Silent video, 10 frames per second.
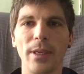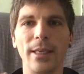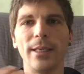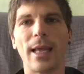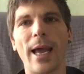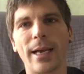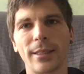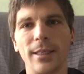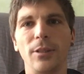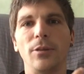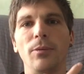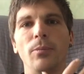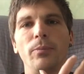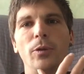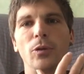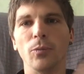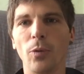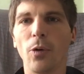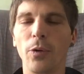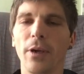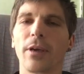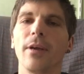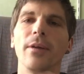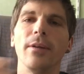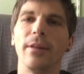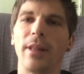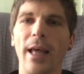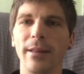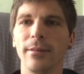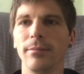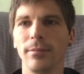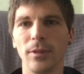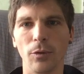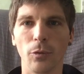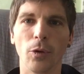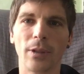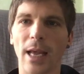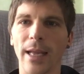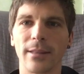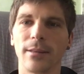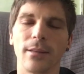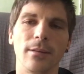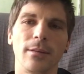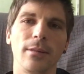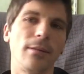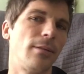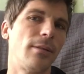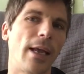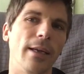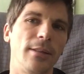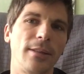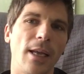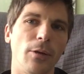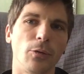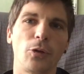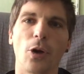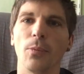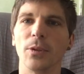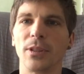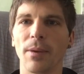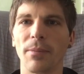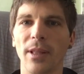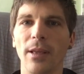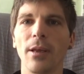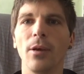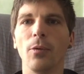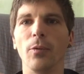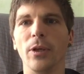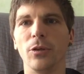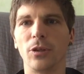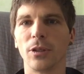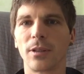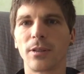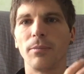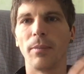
need actually to put more work than you would at, say, a sales job or something, where you just